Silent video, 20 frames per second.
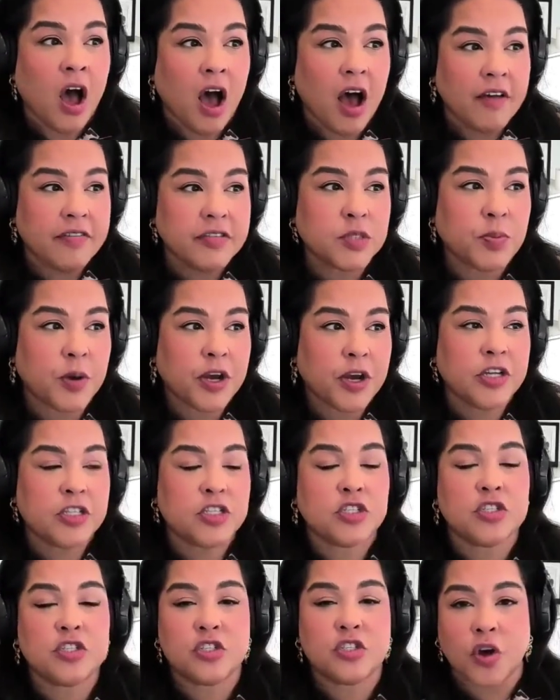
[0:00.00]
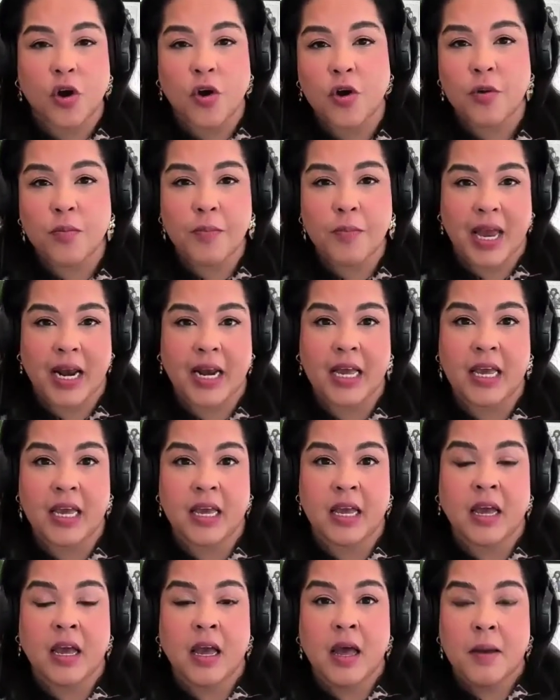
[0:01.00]
I've spoken to so
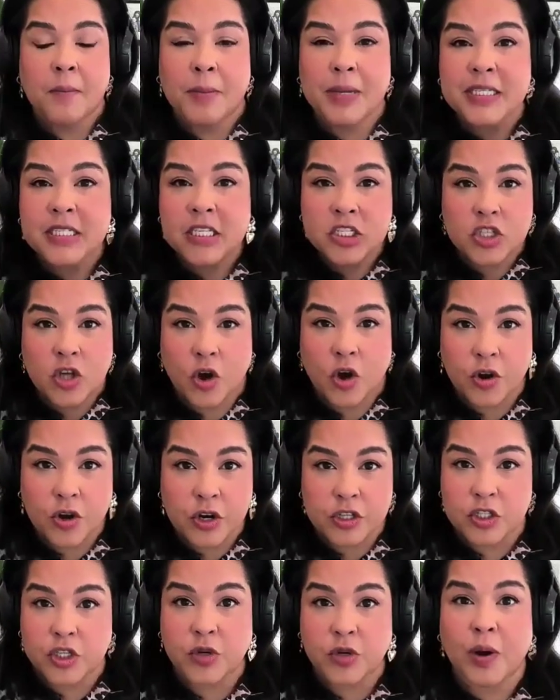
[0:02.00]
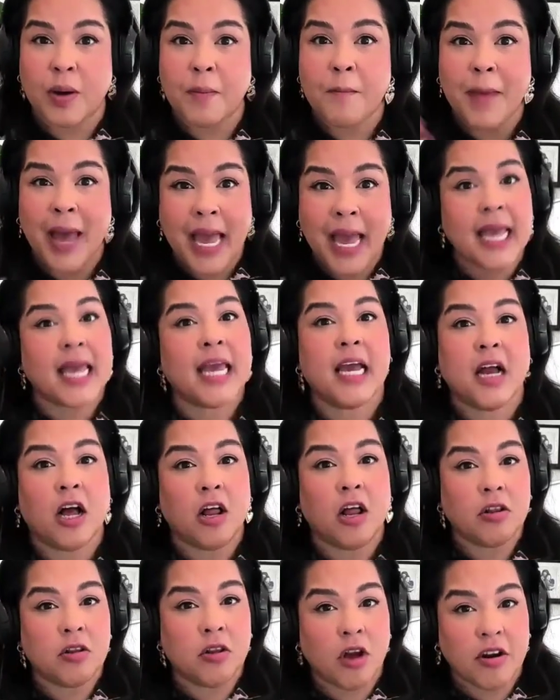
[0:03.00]
many business owners who are making
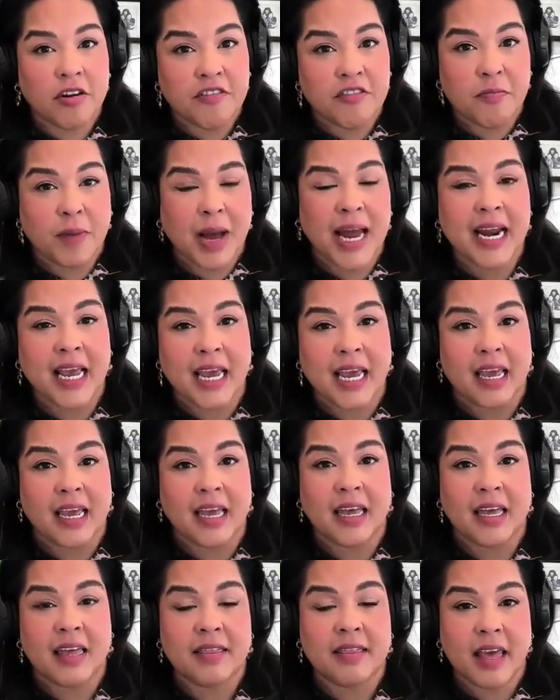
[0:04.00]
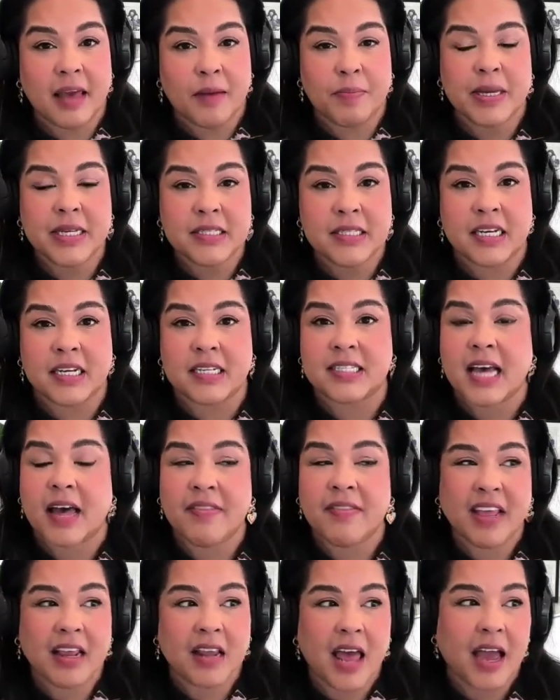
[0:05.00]
a lot of money in their business
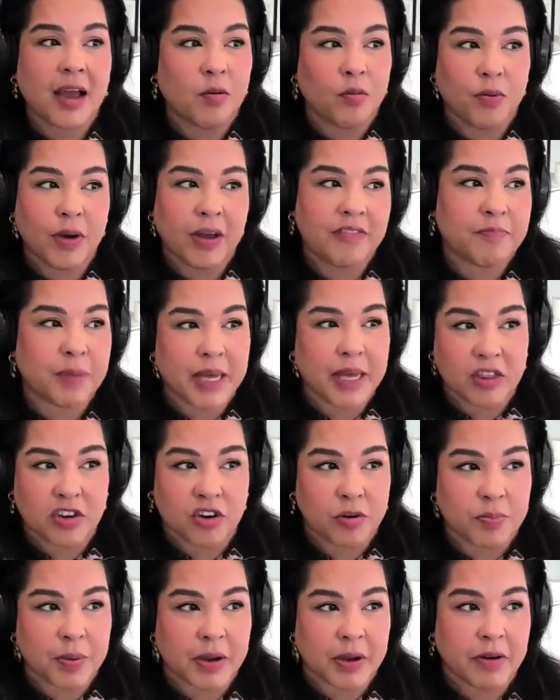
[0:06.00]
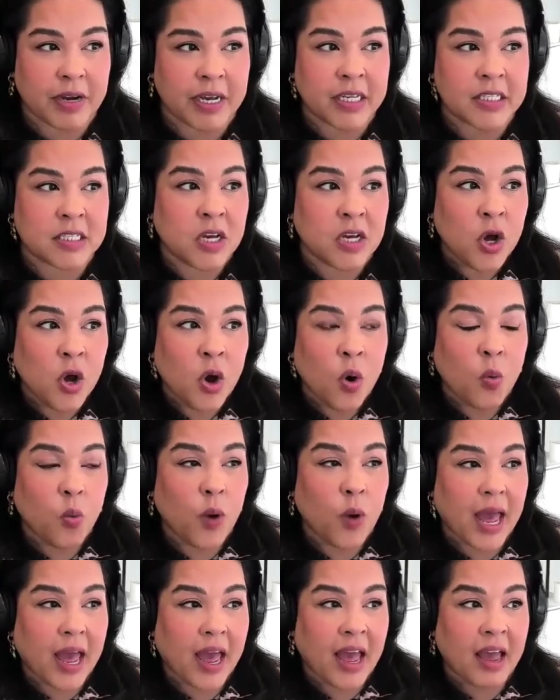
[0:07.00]
and they're like, we've been through periods
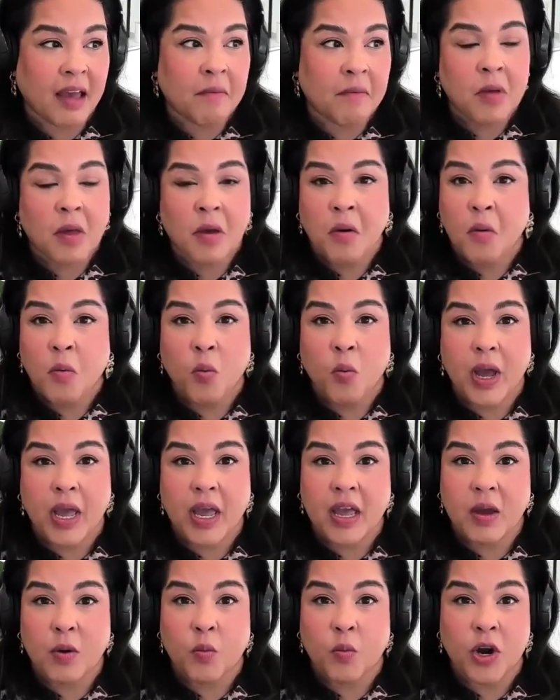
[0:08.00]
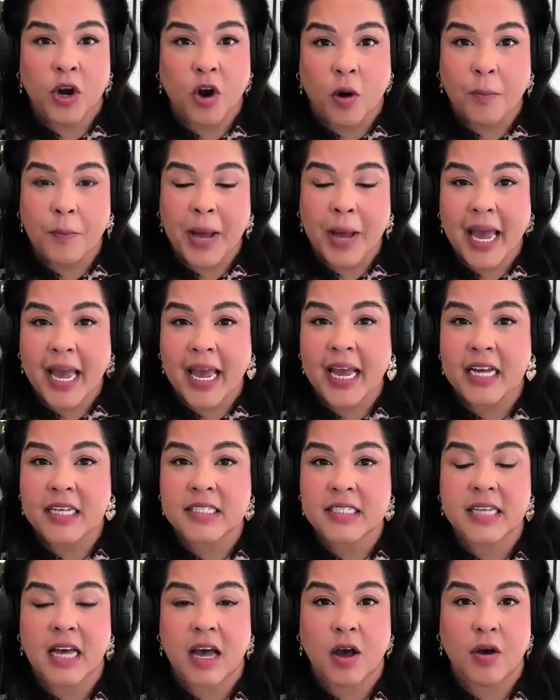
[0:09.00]
where we were not paying
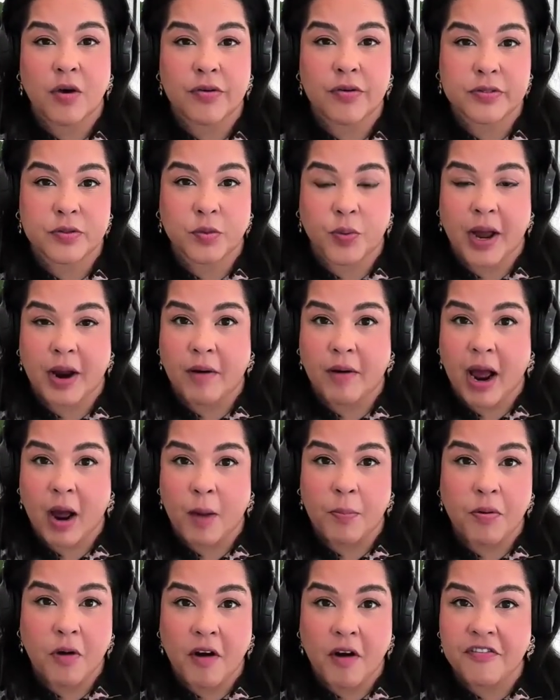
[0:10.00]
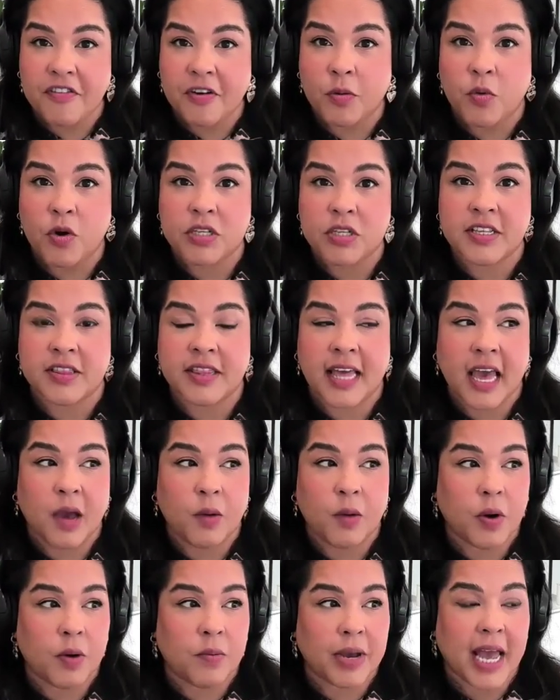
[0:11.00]
ourselves, where our profit wasn't
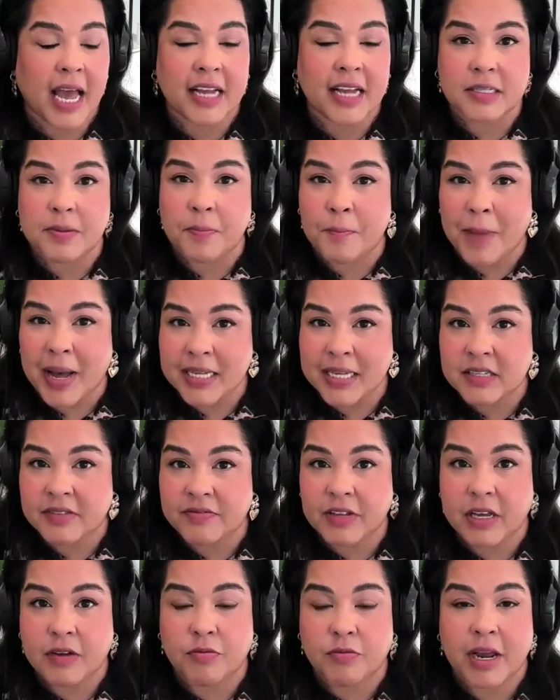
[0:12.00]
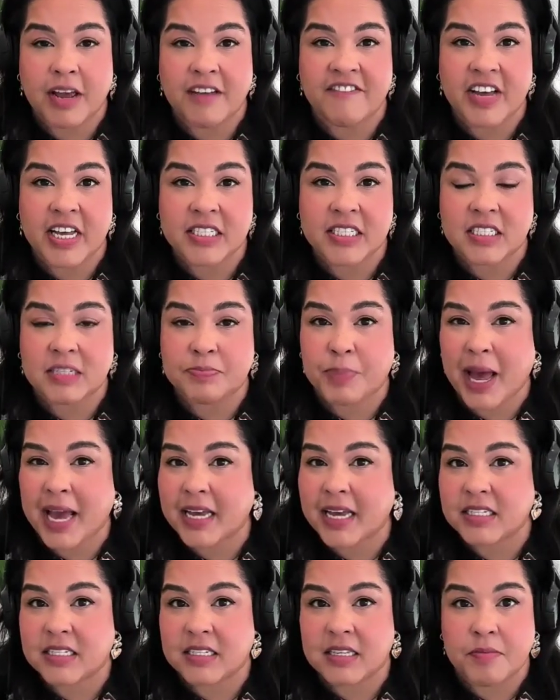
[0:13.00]
there, where we had to massively reinvest it
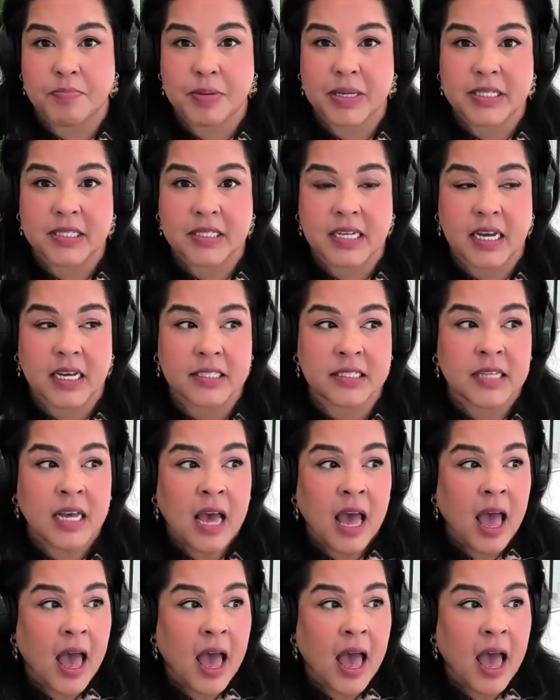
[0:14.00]
back into the business.